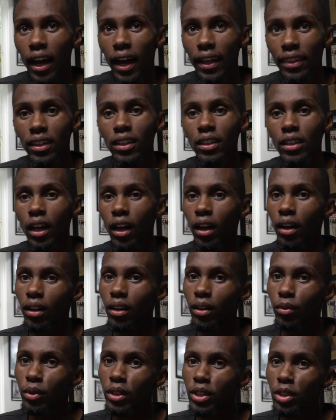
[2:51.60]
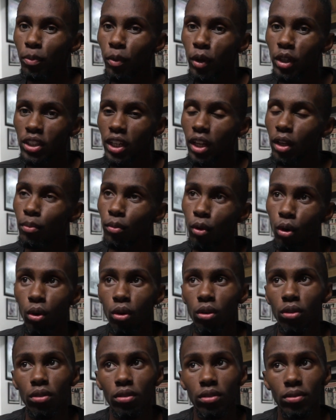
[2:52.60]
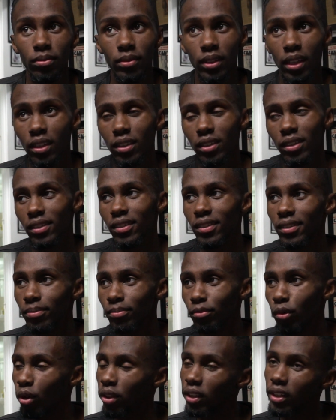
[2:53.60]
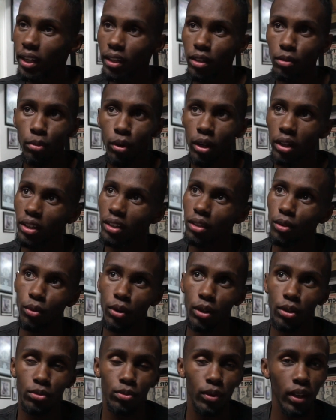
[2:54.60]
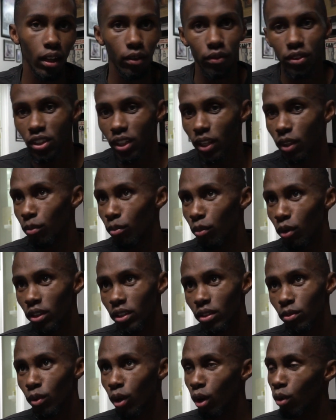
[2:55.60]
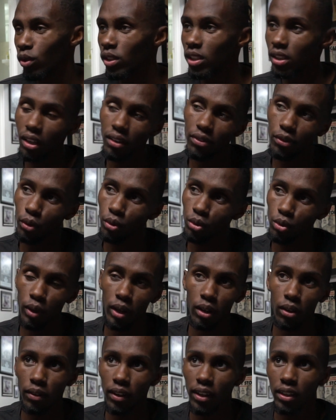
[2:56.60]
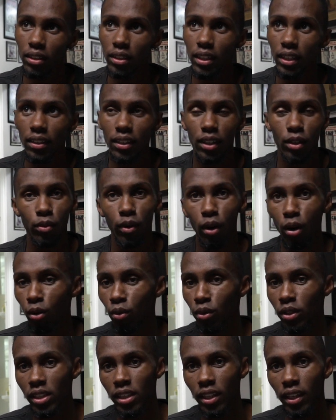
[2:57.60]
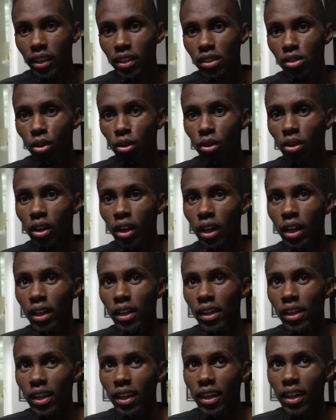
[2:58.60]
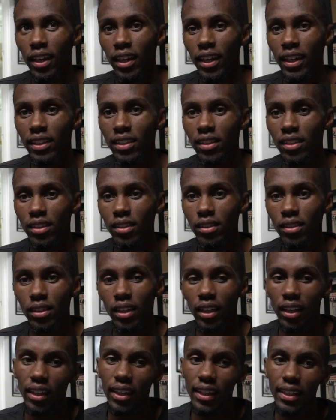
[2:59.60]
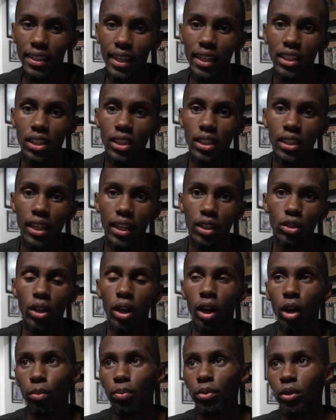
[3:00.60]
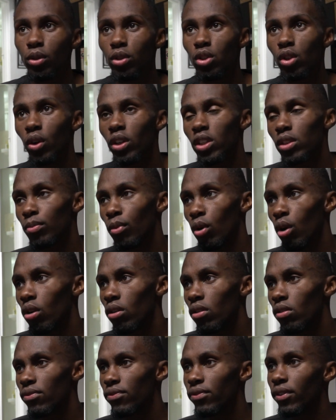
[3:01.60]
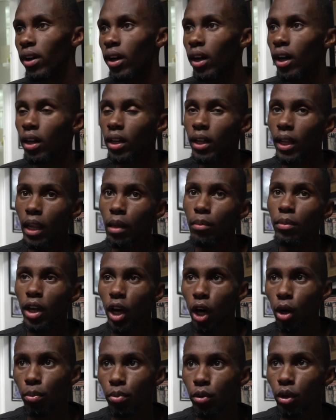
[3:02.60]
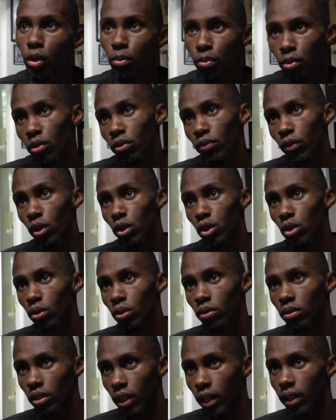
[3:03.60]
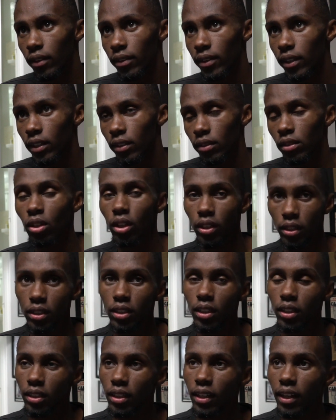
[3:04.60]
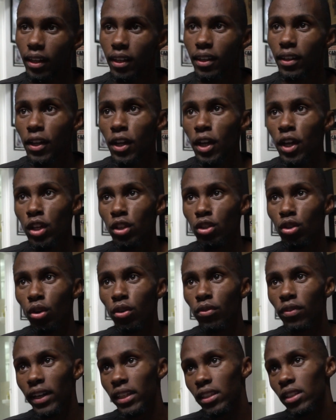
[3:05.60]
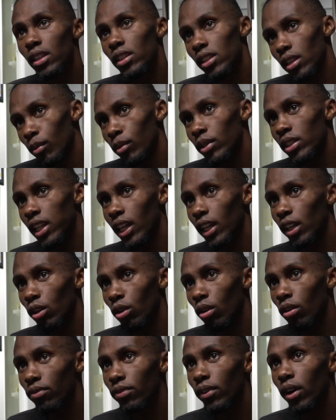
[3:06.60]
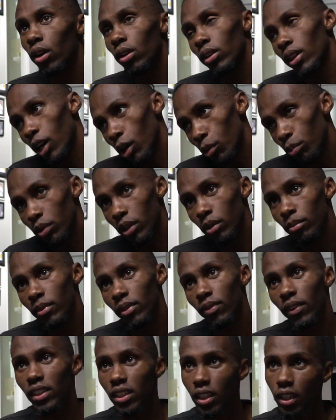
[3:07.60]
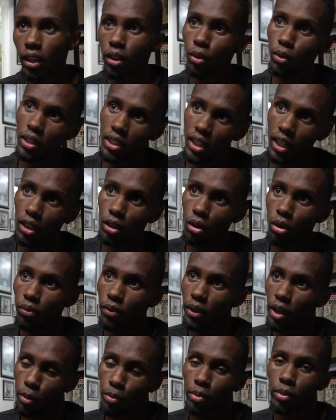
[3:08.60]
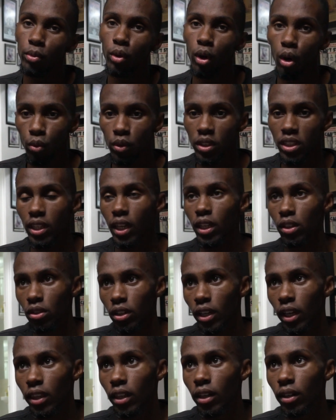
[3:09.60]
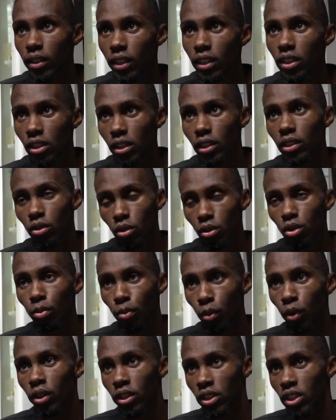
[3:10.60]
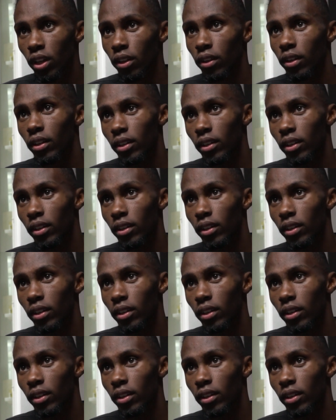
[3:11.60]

I think we support each other more. There's more than anybody in the world. We love each other more. We're always there for one another. We're always there, so it's actually there to help you. So it's more of let me help you improve also kind of things. You understand? Yeah. So if I see someone slacking off, I'll help him. If I see another one slacking off, we're always there together to support each other.